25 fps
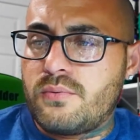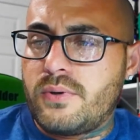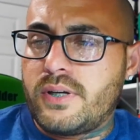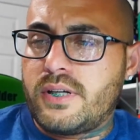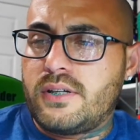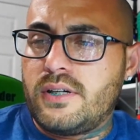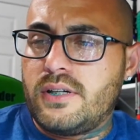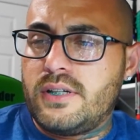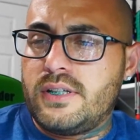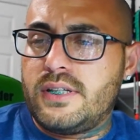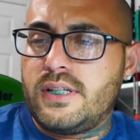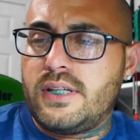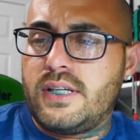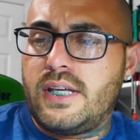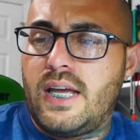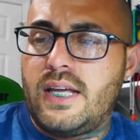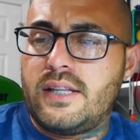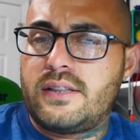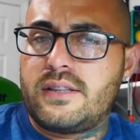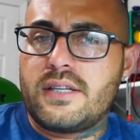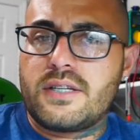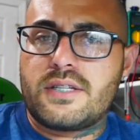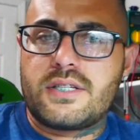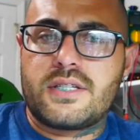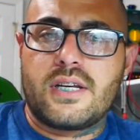We couldn't get
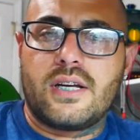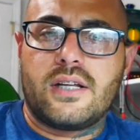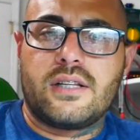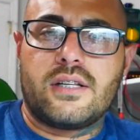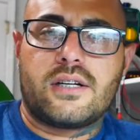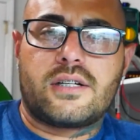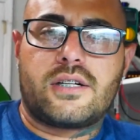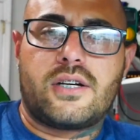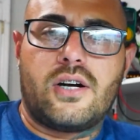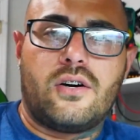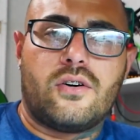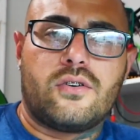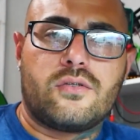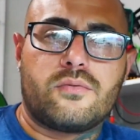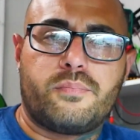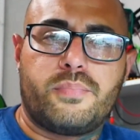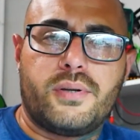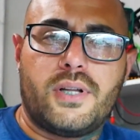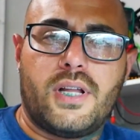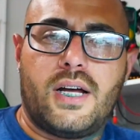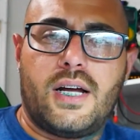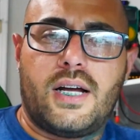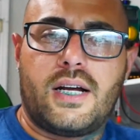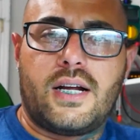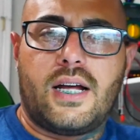the silicone
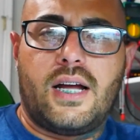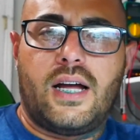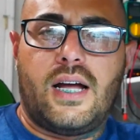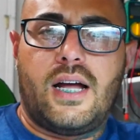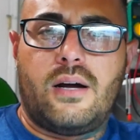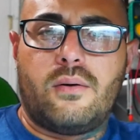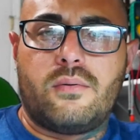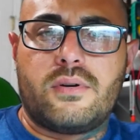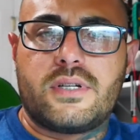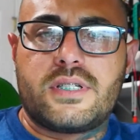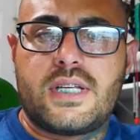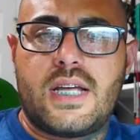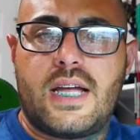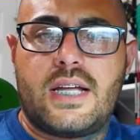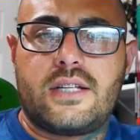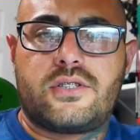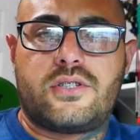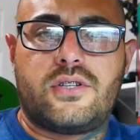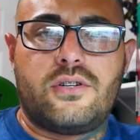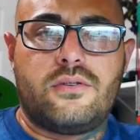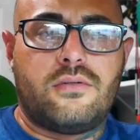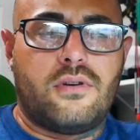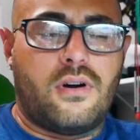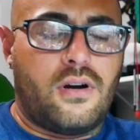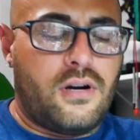plug, huh? Was that
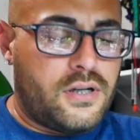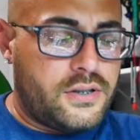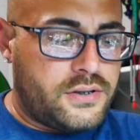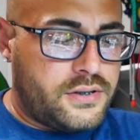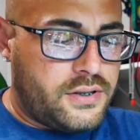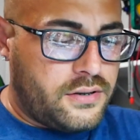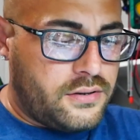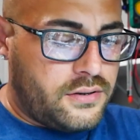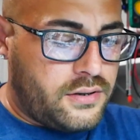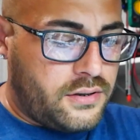too hard to